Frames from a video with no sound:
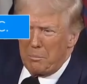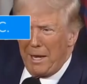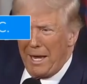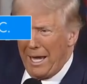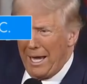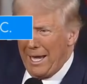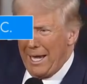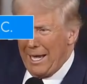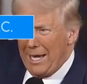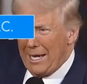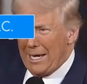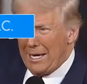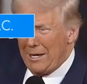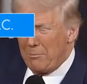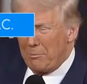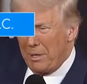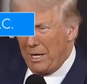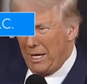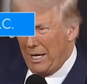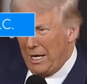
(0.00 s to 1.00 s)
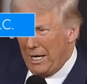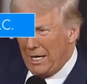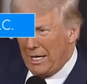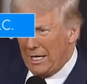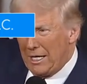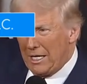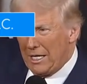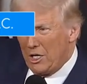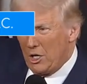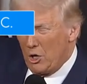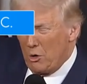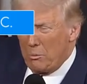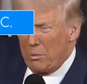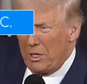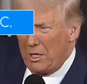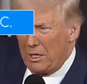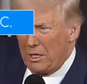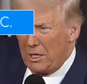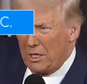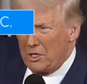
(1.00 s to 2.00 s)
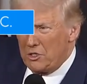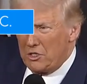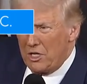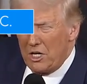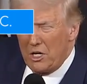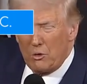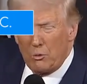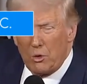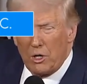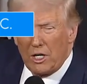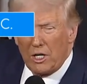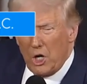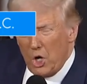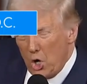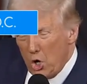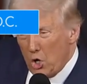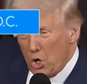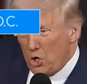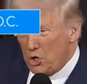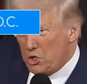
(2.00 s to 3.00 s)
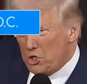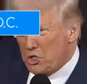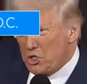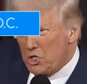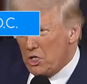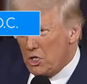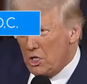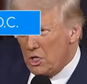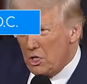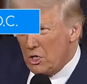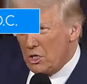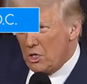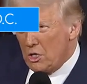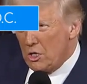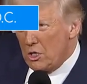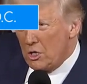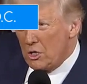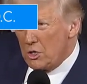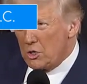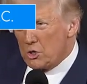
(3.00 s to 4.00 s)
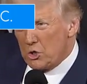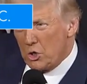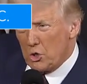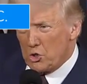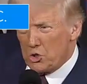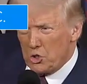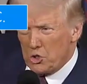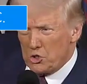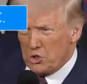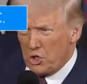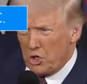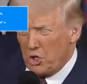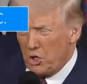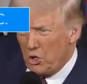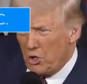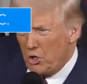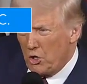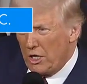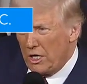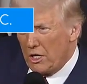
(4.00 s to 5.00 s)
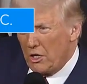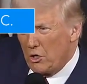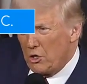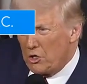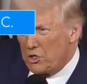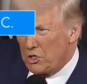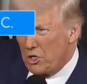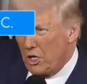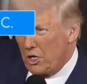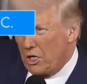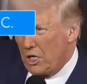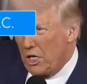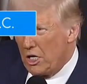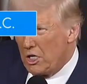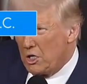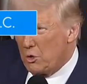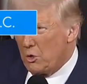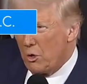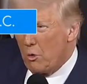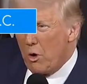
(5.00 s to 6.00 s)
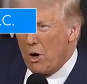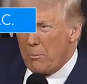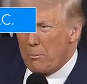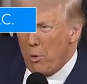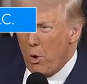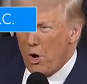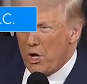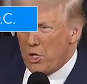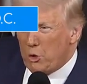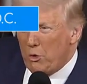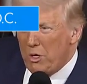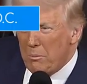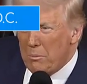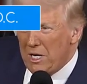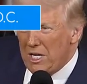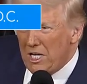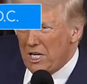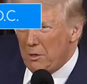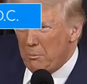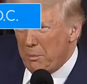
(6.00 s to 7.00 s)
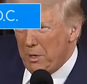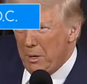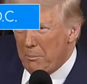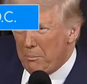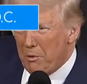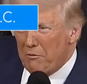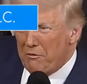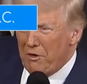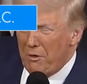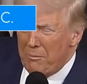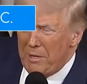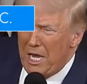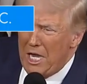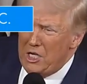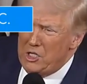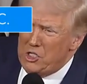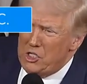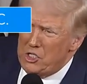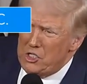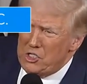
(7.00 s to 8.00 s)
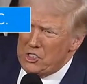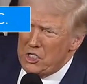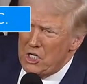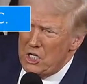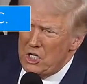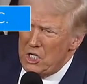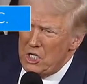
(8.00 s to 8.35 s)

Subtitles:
paid, and nobody does, and it really hurts Social Security and hurts our country. 1.3 million people from ages